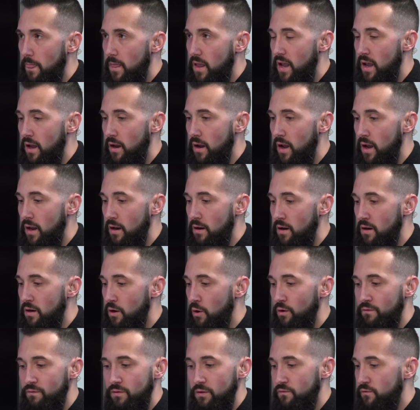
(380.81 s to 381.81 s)
And you
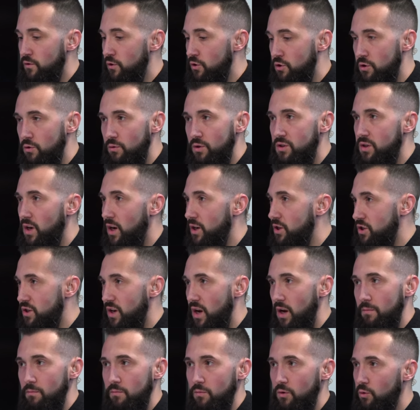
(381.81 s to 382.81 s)
know, if you're Jewish,
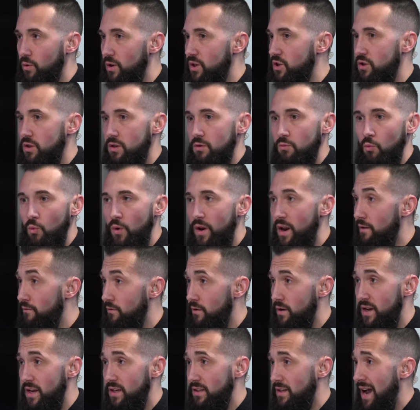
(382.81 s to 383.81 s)
Hashem, Christian,
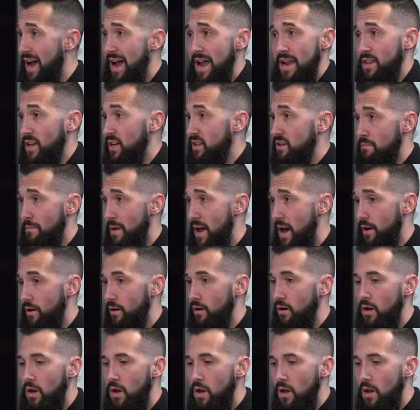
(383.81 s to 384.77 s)
whatever it is, it doesn't matter.